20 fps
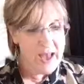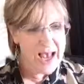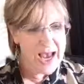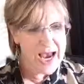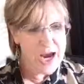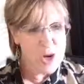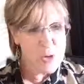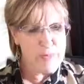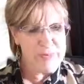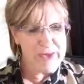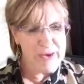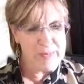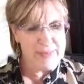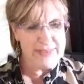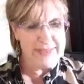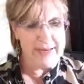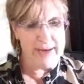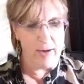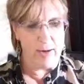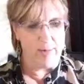I hope that
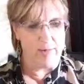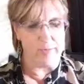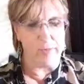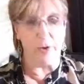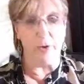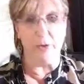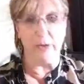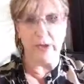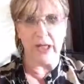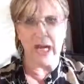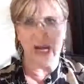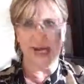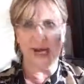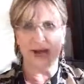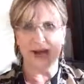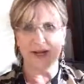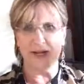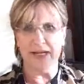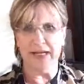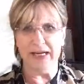was helpful. I
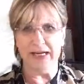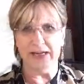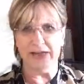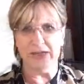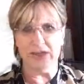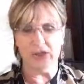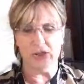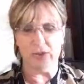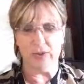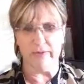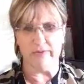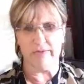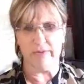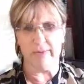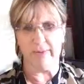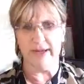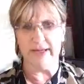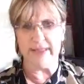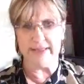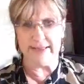kind of needed to do it for
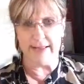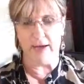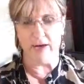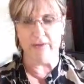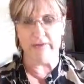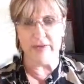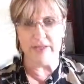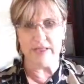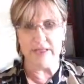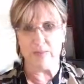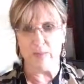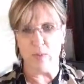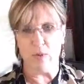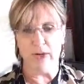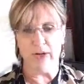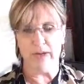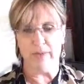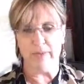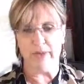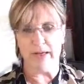myself this
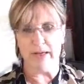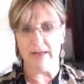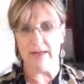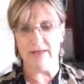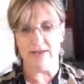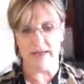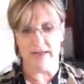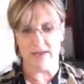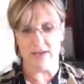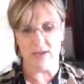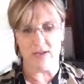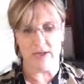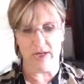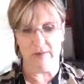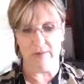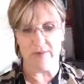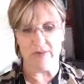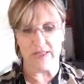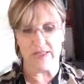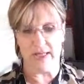morning because yesterday
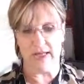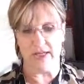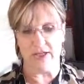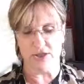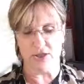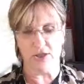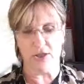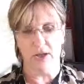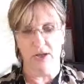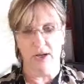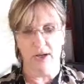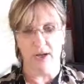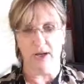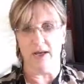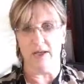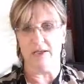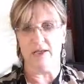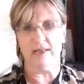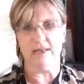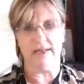was such
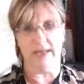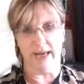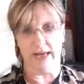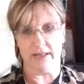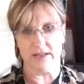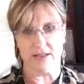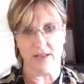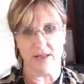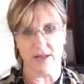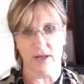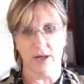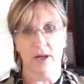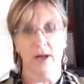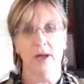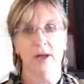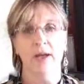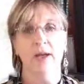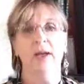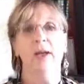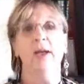a disaster.
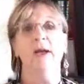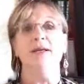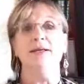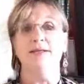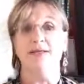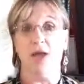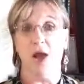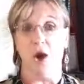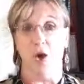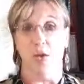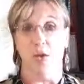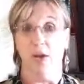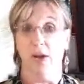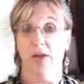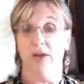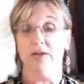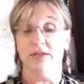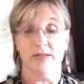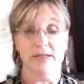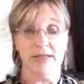So
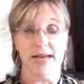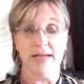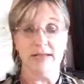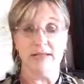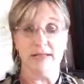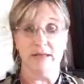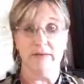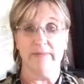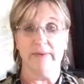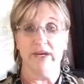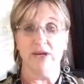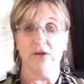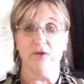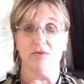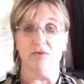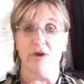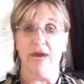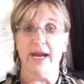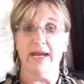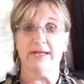today's going to be a
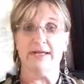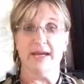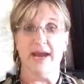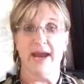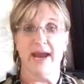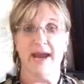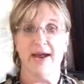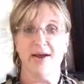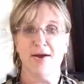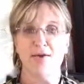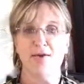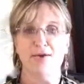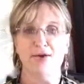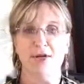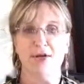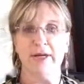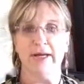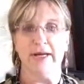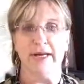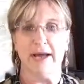great day. Oh,
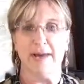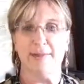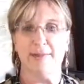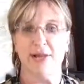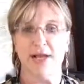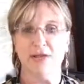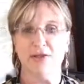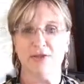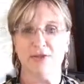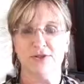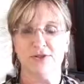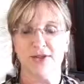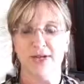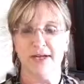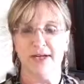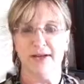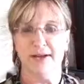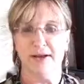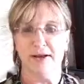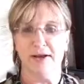good. I'm glad you'll
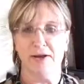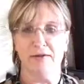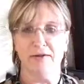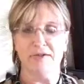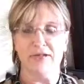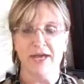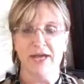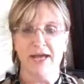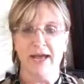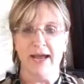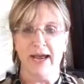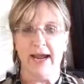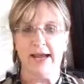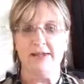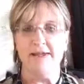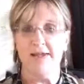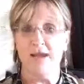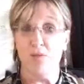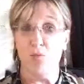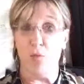check it out.
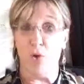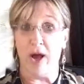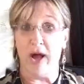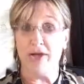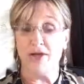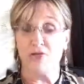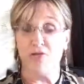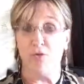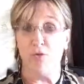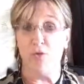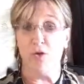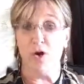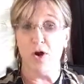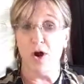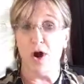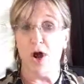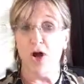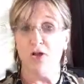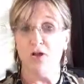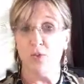And then
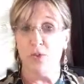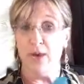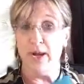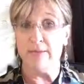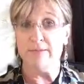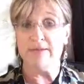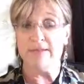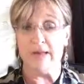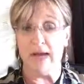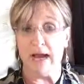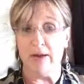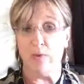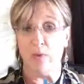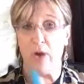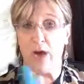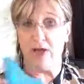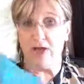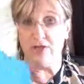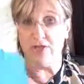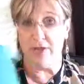on the website,
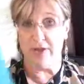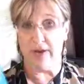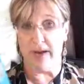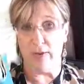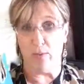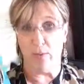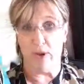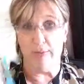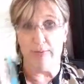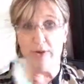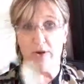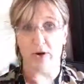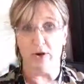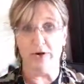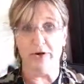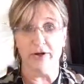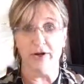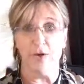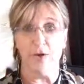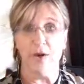watch for that
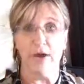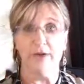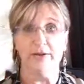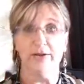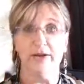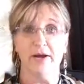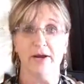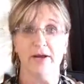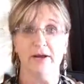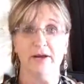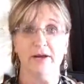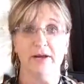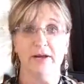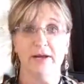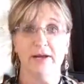webinar to go on there.